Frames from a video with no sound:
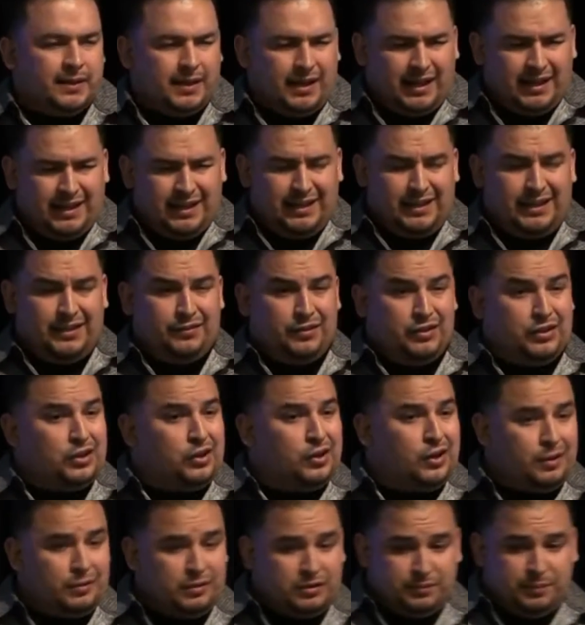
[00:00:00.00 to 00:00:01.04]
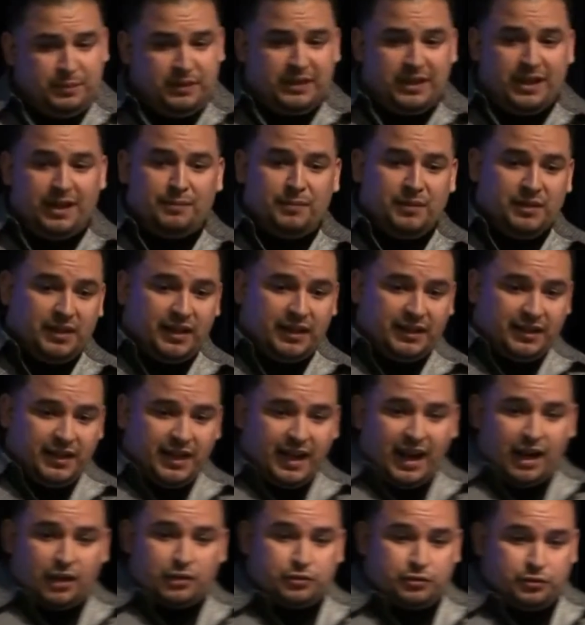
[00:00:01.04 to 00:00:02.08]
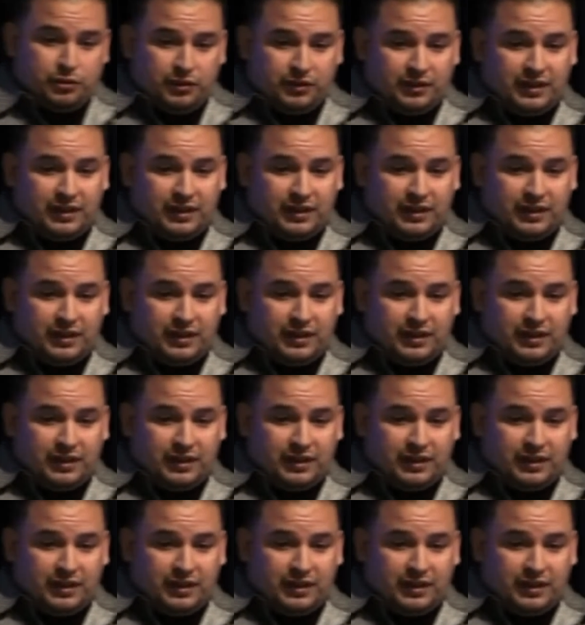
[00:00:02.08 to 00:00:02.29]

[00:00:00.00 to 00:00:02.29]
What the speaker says: I didn't even know I was becoming like an actual